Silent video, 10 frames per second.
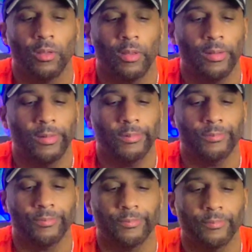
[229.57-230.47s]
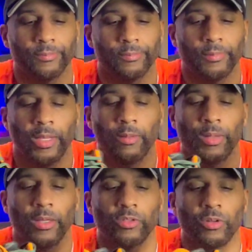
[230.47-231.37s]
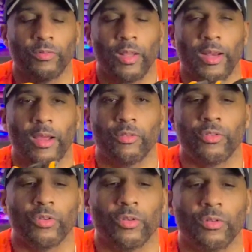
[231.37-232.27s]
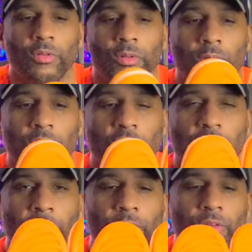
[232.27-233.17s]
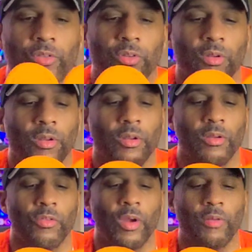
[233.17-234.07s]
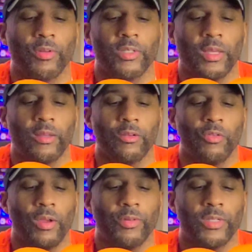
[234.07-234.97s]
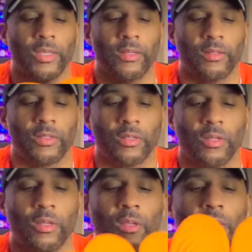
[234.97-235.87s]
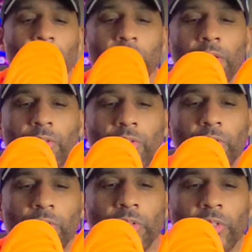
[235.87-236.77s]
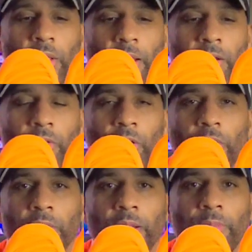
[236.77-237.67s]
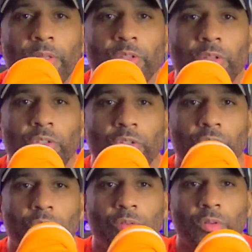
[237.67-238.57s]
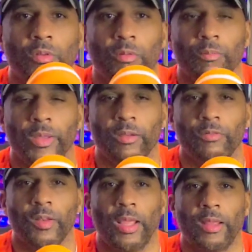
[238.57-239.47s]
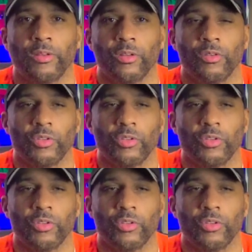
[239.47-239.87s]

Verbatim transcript: Um, and because of the flat outsole, skaters gravita- gravitated to the style, the ergonomics of the shoe, being flat on the